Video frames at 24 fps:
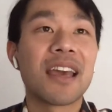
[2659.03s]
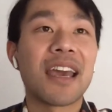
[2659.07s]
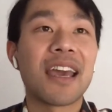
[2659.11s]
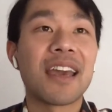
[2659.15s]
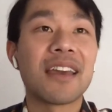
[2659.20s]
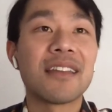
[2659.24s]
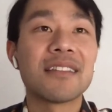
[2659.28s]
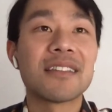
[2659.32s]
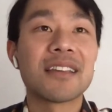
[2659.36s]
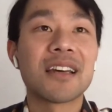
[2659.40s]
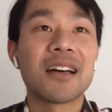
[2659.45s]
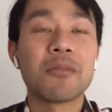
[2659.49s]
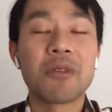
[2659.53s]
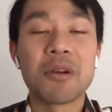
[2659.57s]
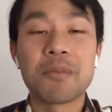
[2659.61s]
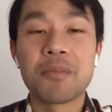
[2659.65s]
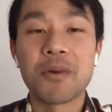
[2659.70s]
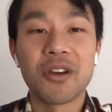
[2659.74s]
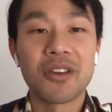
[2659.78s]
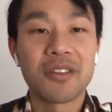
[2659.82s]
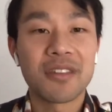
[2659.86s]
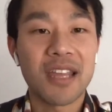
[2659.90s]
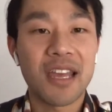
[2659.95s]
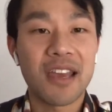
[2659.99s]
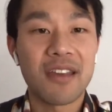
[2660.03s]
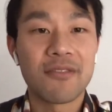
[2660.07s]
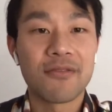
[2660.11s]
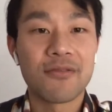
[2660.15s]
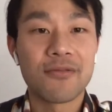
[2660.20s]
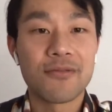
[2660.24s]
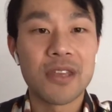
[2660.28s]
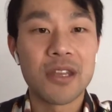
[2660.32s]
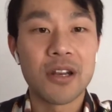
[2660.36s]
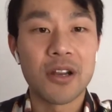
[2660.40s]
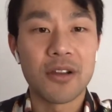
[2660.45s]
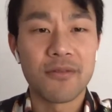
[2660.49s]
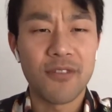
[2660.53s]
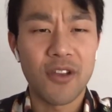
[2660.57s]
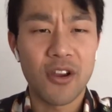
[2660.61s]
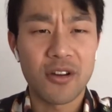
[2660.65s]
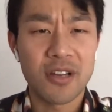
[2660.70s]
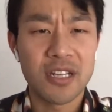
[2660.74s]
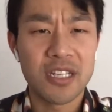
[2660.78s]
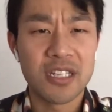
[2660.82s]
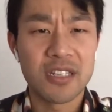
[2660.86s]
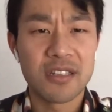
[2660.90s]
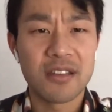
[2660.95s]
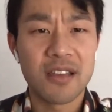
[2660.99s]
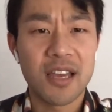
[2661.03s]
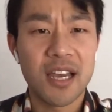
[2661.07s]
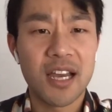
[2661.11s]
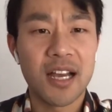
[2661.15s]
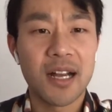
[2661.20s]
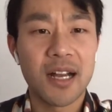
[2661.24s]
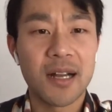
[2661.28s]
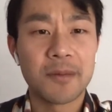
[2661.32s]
And we both have, you know, very